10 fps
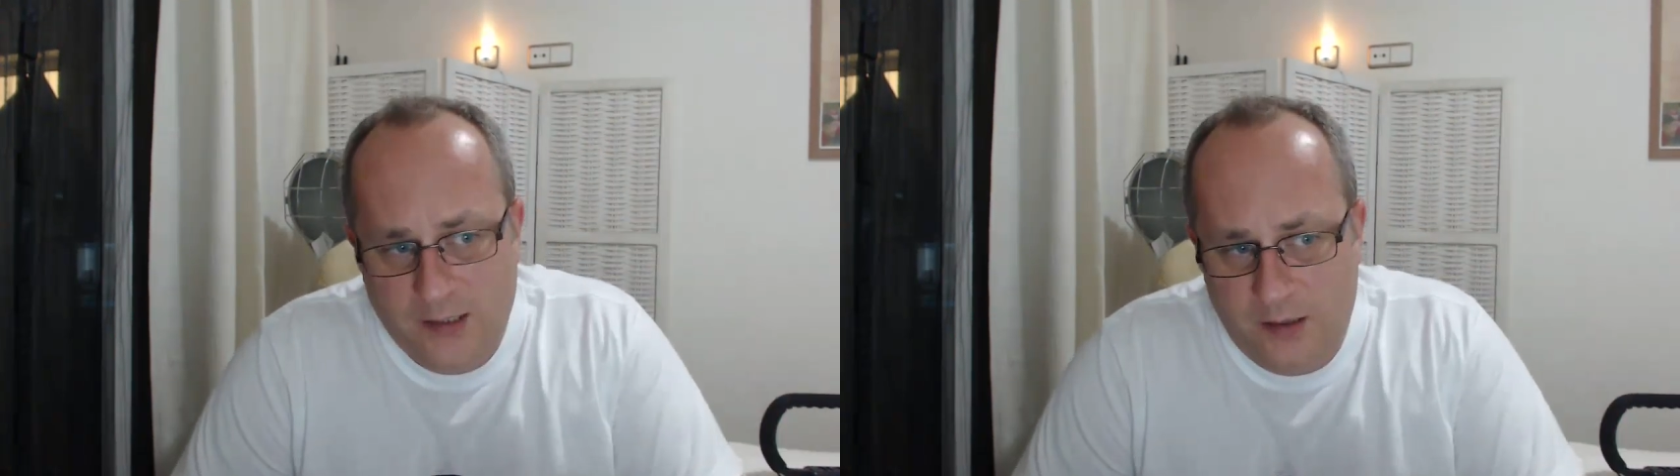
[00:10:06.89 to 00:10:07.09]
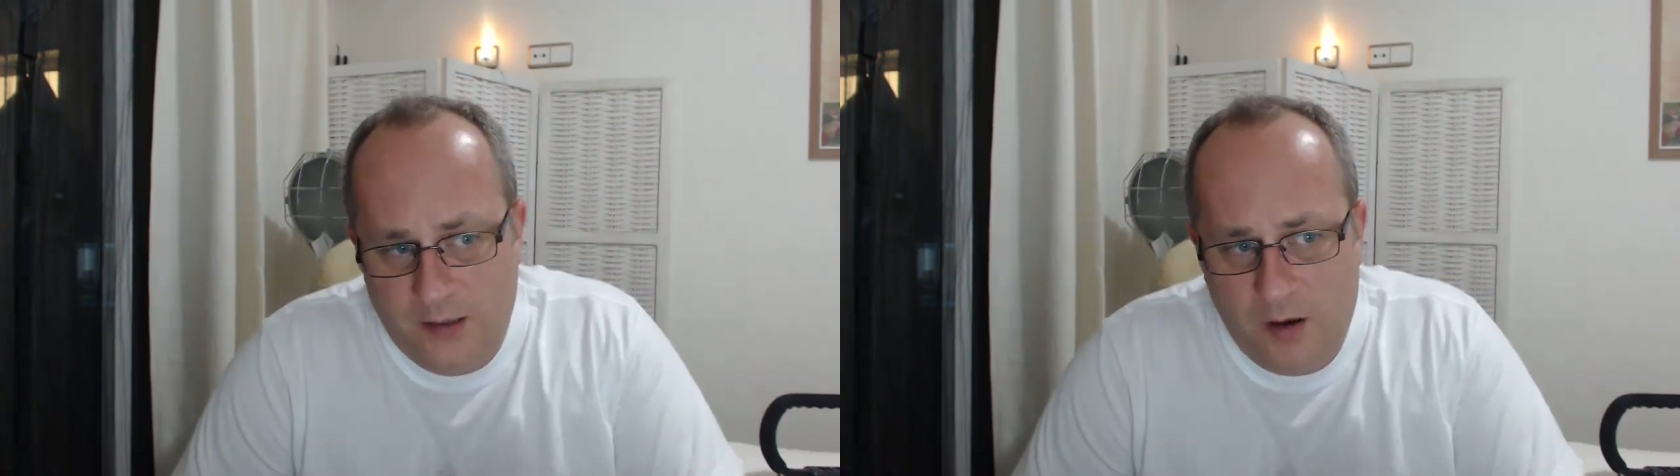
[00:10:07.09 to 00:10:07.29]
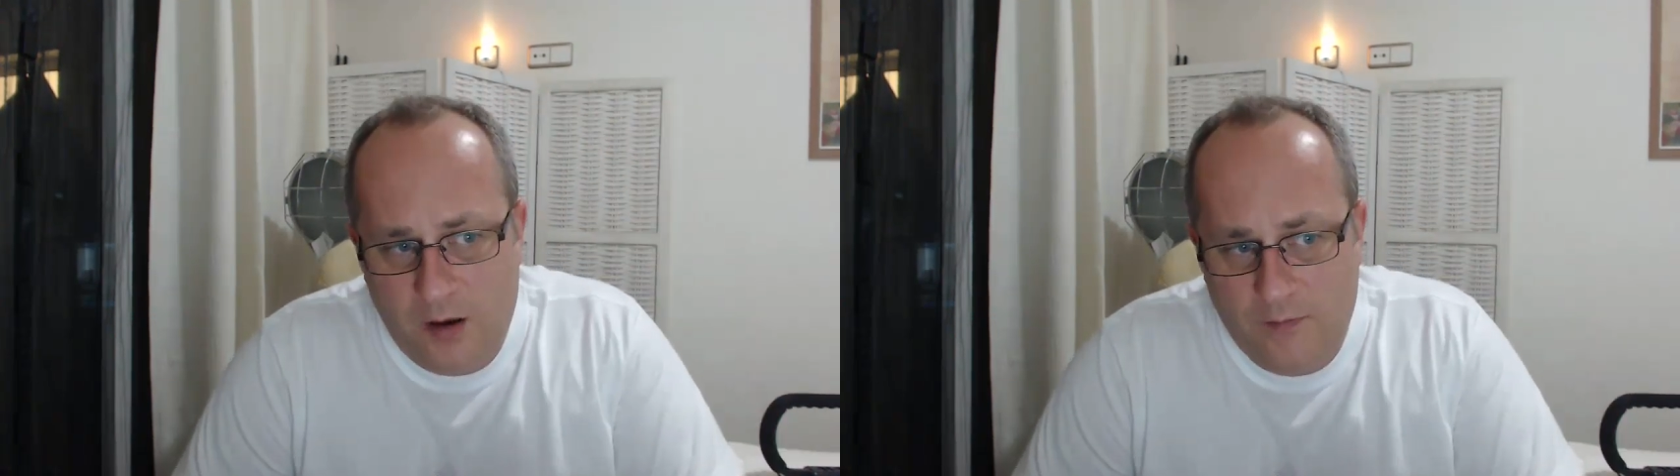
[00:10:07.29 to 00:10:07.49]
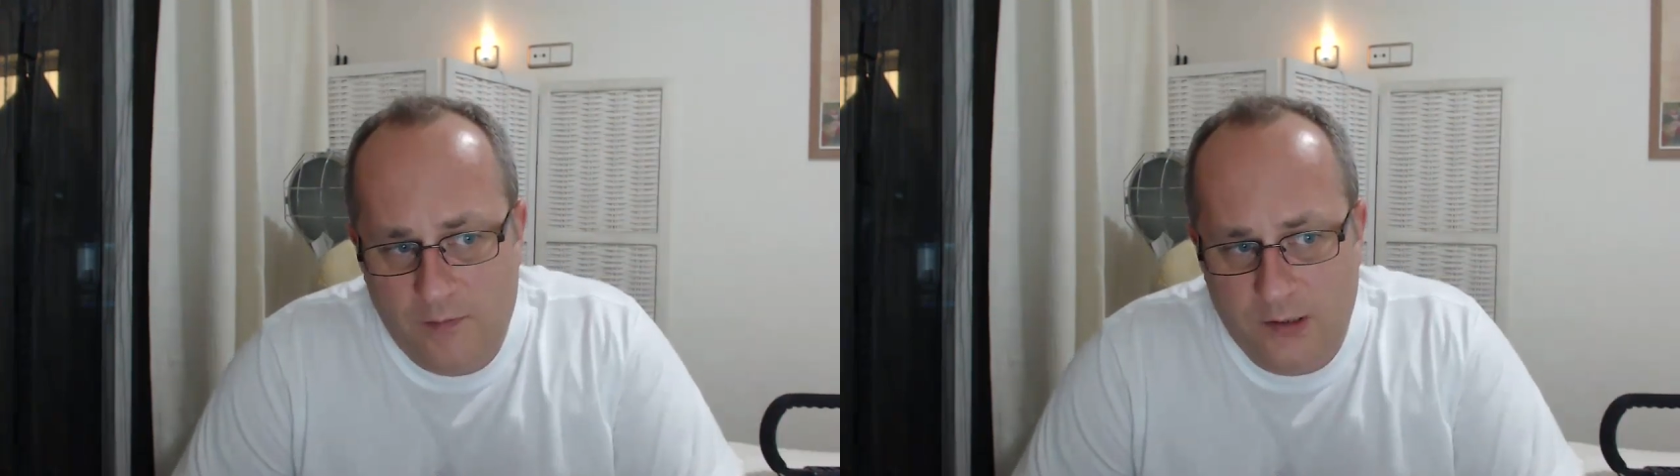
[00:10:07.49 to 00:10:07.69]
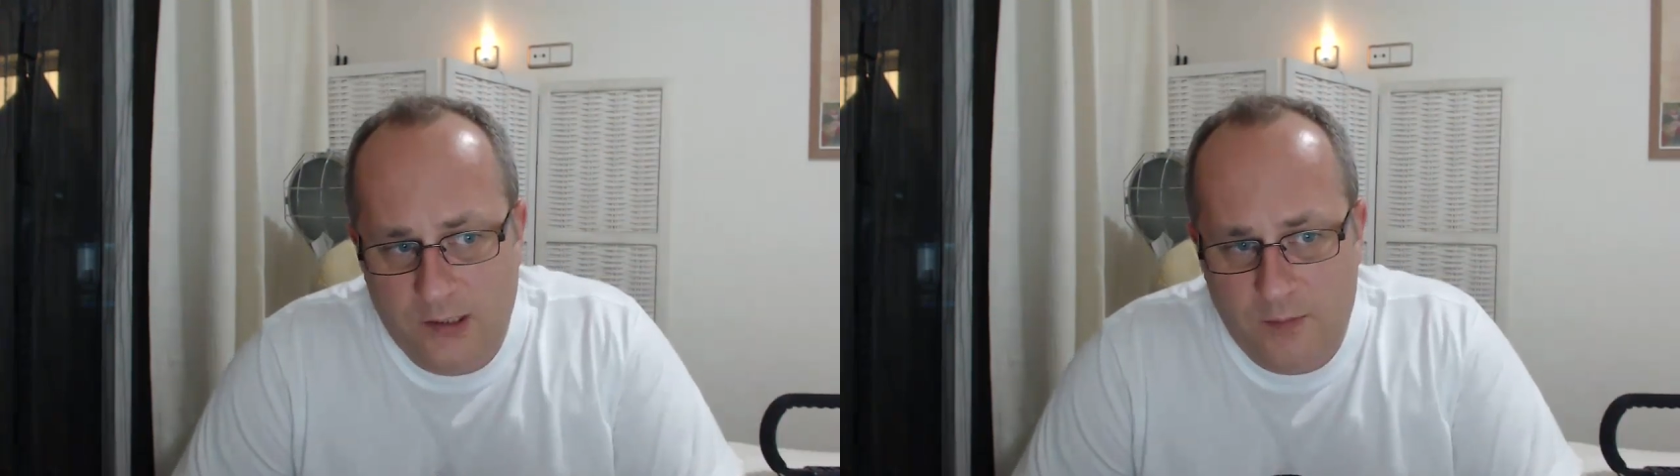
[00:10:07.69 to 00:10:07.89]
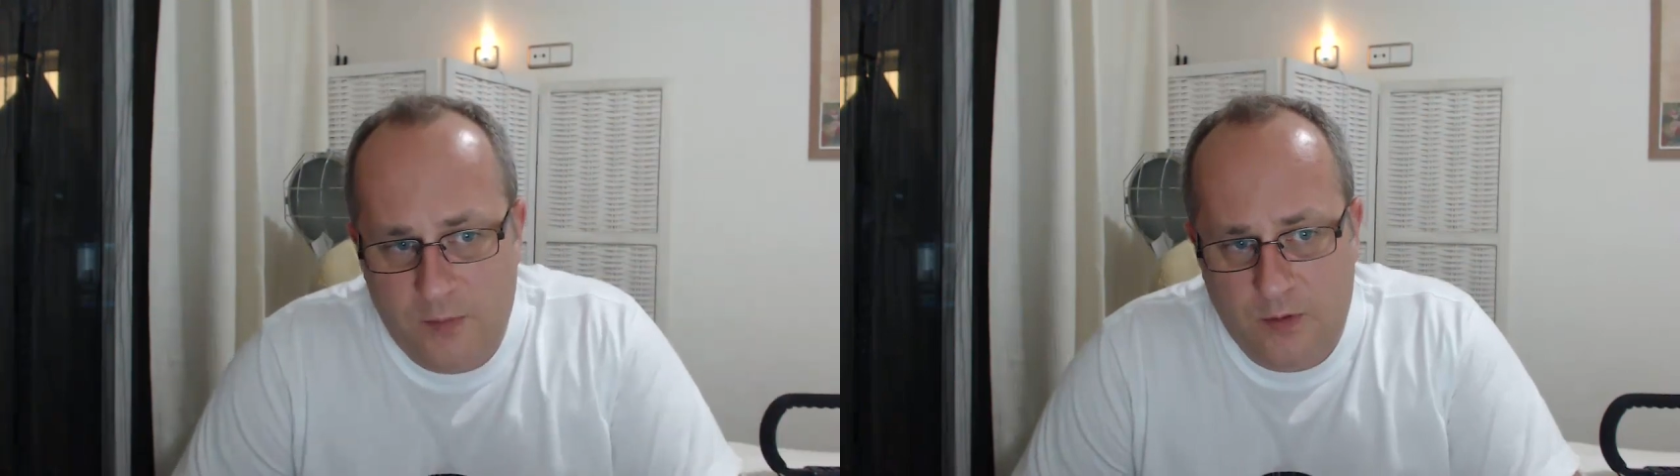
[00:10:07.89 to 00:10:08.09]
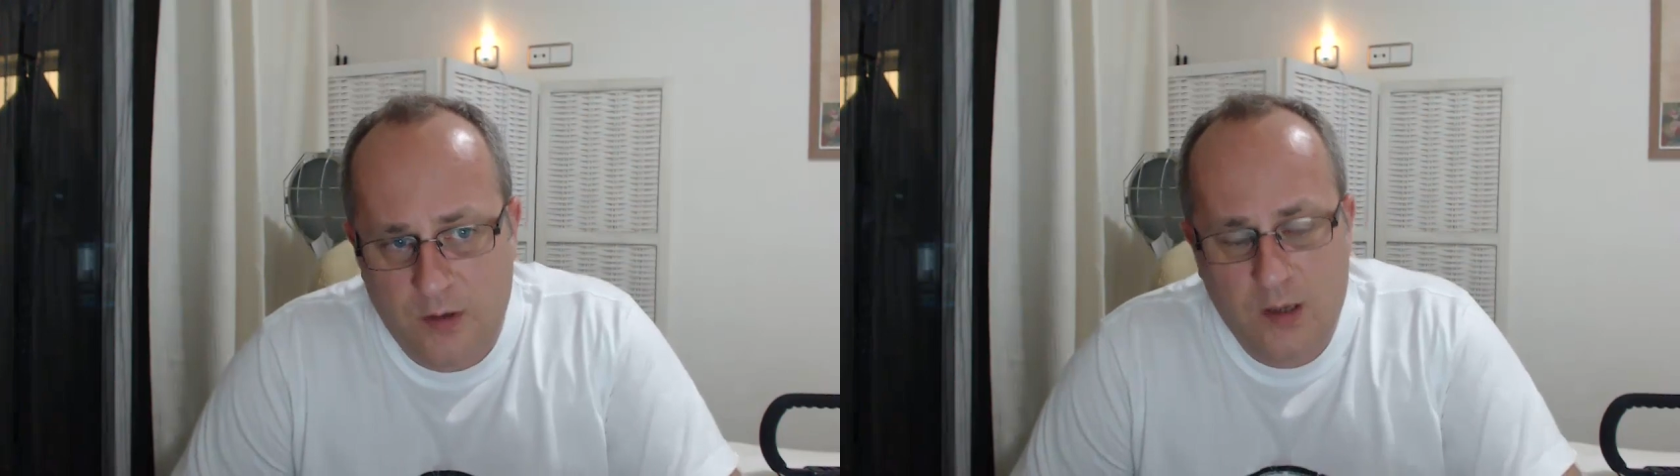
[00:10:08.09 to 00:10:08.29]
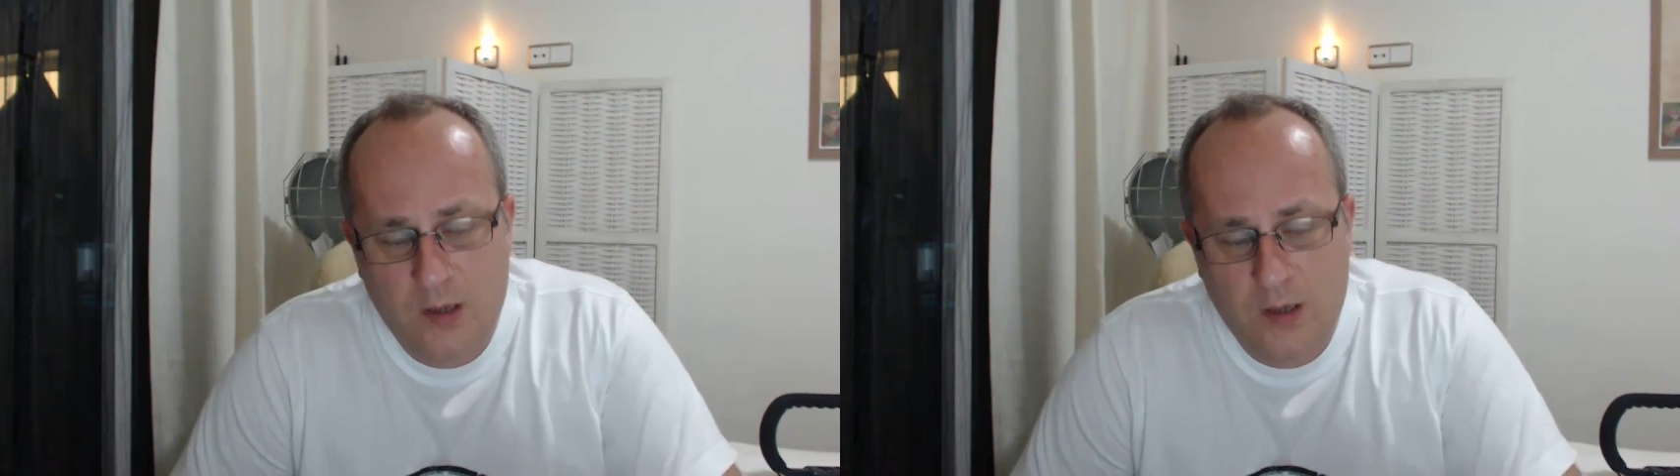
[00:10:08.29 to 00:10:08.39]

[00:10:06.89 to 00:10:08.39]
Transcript: in the car, for example,